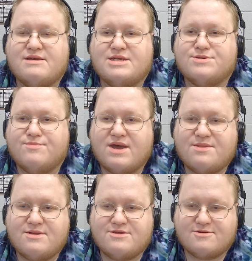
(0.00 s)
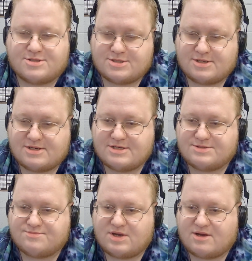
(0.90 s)
his method to his, his
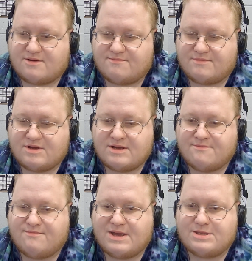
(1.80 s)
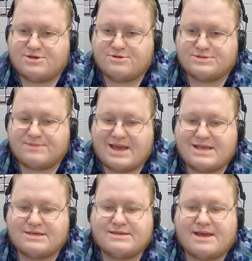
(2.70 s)
um, method to his
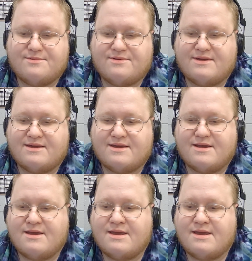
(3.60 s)
madness type of thing.